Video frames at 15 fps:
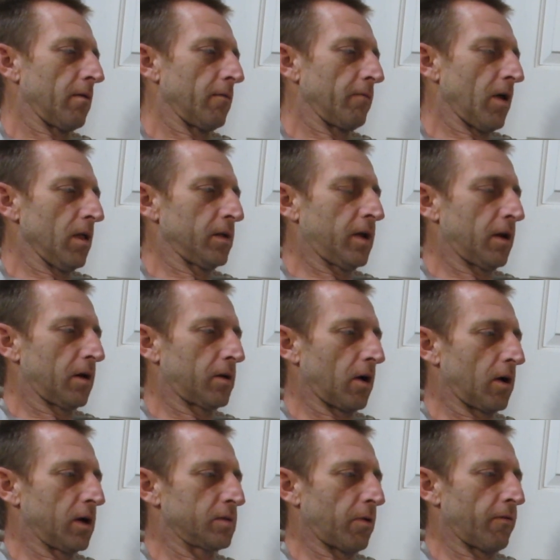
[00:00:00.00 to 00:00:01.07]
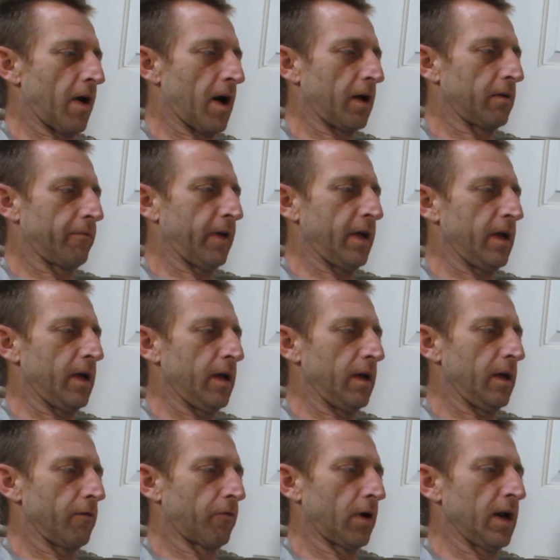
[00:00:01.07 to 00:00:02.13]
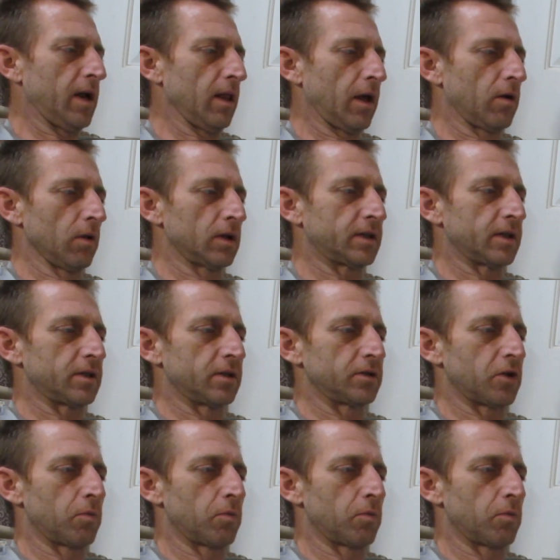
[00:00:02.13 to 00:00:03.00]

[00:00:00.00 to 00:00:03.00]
volunteer attorneys provide free legal assistance